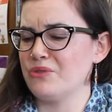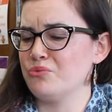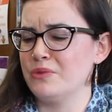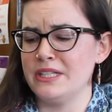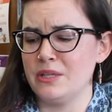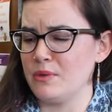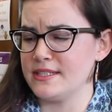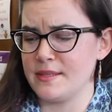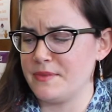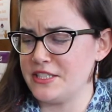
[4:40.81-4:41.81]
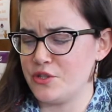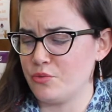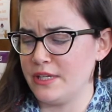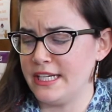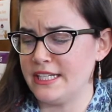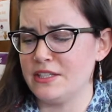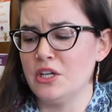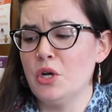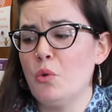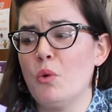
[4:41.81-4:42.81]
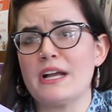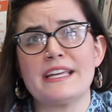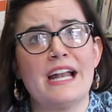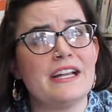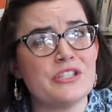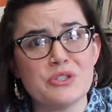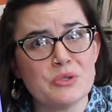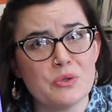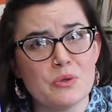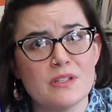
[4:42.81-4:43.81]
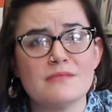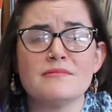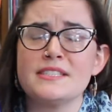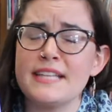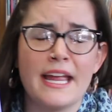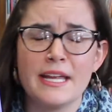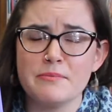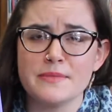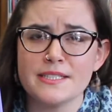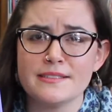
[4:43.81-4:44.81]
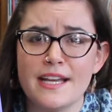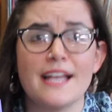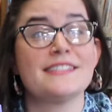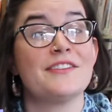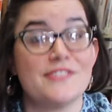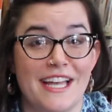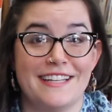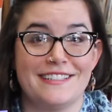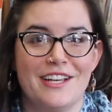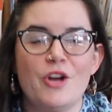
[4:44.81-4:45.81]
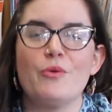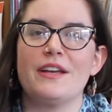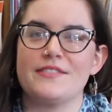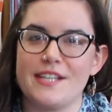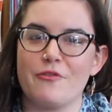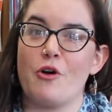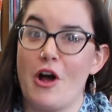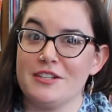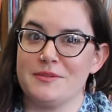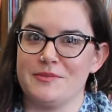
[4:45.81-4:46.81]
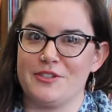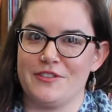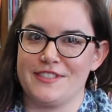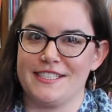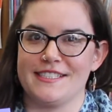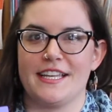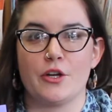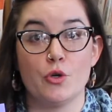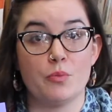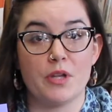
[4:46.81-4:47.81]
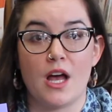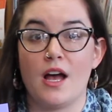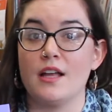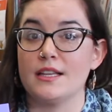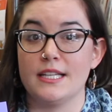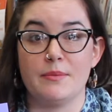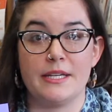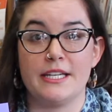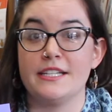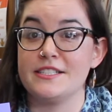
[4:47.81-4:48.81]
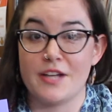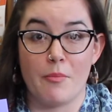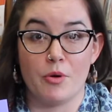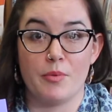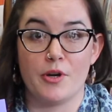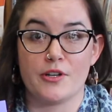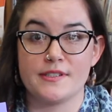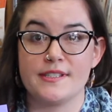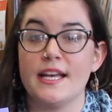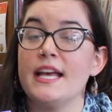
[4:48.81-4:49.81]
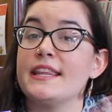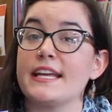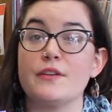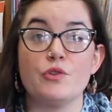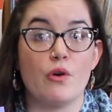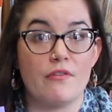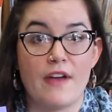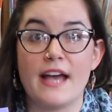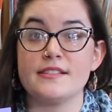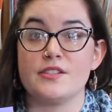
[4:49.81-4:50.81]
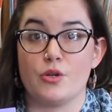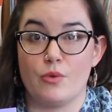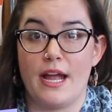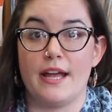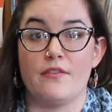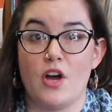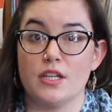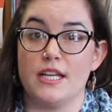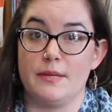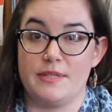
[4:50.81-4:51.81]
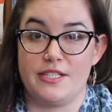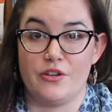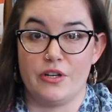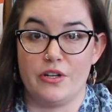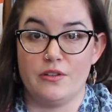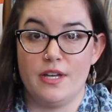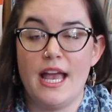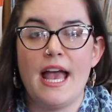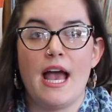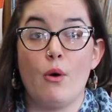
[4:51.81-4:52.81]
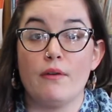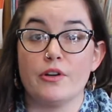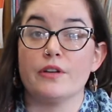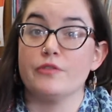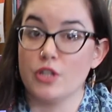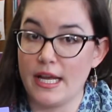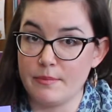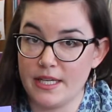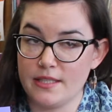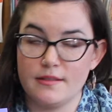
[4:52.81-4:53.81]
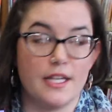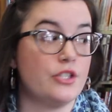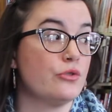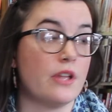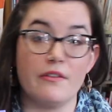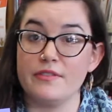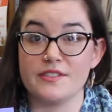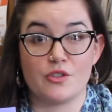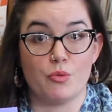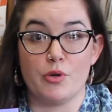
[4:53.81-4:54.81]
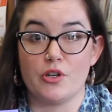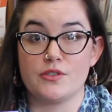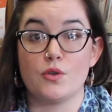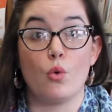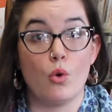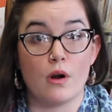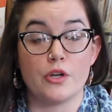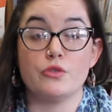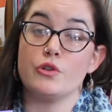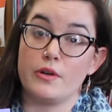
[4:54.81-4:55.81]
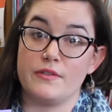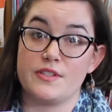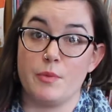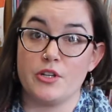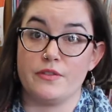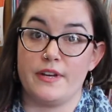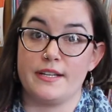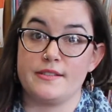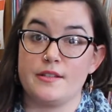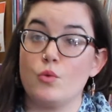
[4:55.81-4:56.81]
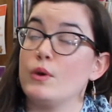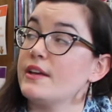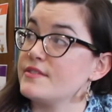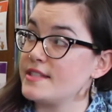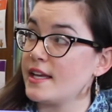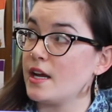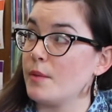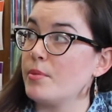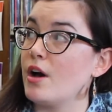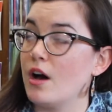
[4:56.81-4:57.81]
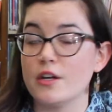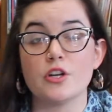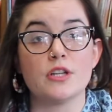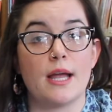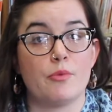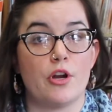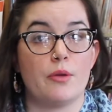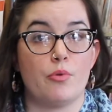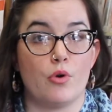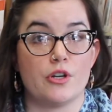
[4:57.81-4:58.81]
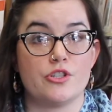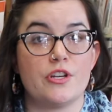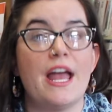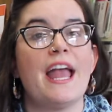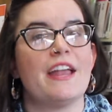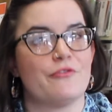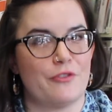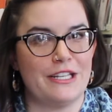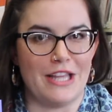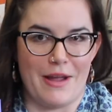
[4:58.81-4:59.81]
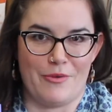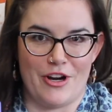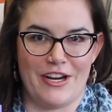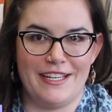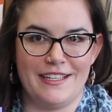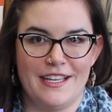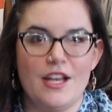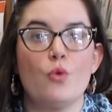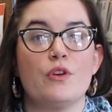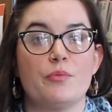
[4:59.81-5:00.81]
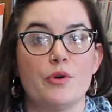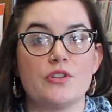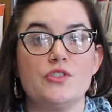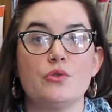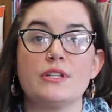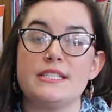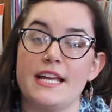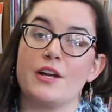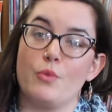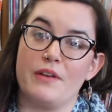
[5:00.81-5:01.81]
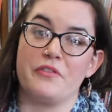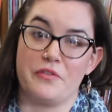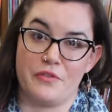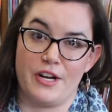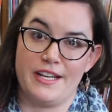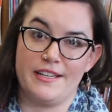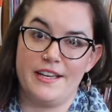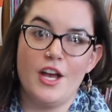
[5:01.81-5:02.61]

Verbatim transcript: I really want something to read. What can I do? Same. As I've said, we have several awesome services like Hoopla, Libby, Tumblebooks that give you a vast array of online material. However, if you're like me and you love physical books or you don't have a smart device, we have set up on our library porch a free library with books you can take away for free.